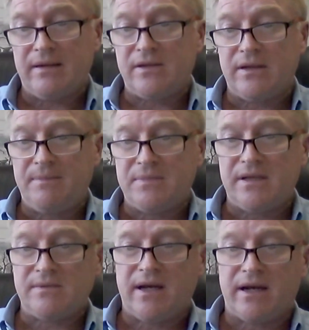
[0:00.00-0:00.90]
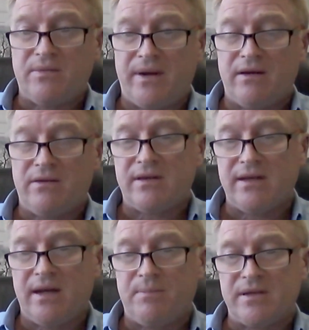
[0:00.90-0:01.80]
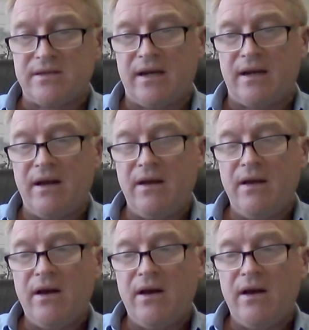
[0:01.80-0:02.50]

It seems like twenty to thirty percent